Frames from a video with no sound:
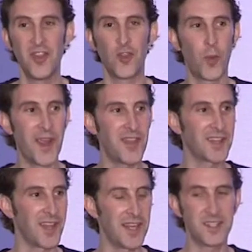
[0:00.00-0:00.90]
the way they
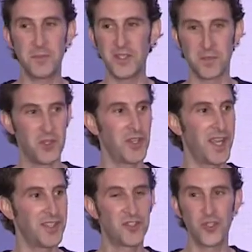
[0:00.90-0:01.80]
like to be
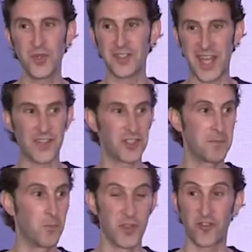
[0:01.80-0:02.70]
communicated to is actually
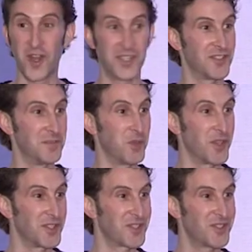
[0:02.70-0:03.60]
with frankness and
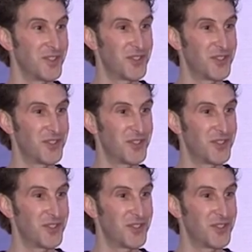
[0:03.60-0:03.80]
bluntness.